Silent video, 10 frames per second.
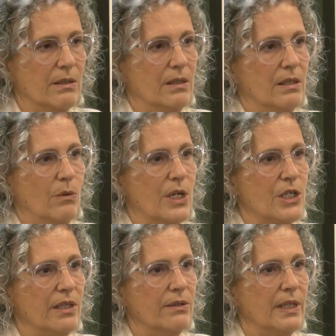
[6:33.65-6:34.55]
where
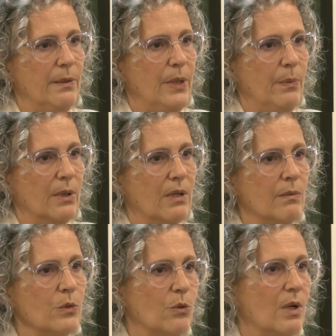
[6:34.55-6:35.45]
generally people
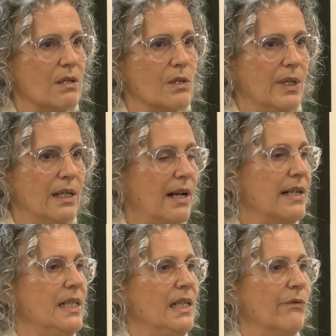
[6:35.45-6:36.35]
come to us with an
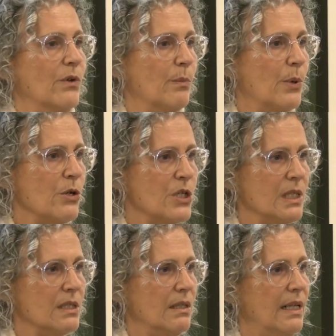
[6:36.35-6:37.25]
idea for a
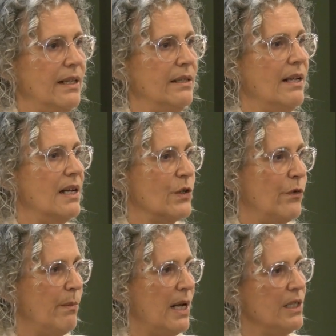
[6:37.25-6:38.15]
project and then they ask
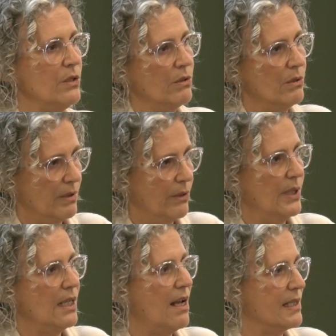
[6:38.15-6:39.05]
for money to
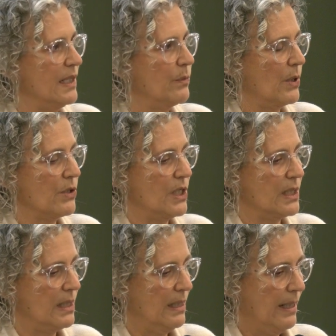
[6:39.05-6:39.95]
realize that project.